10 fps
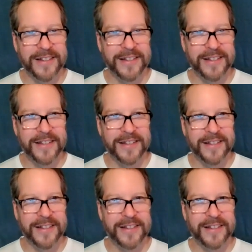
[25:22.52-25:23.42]

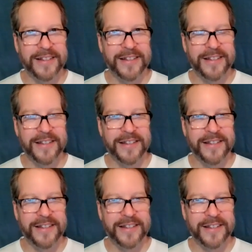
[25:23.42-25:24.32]

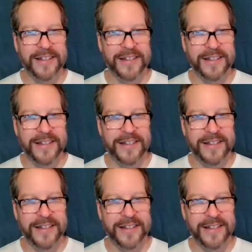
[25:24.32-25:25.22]

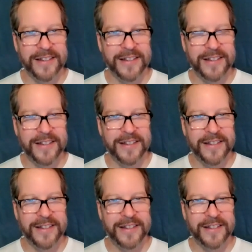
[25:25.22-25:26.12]

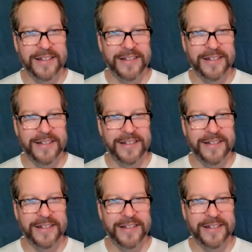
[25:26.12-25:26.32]
(silent)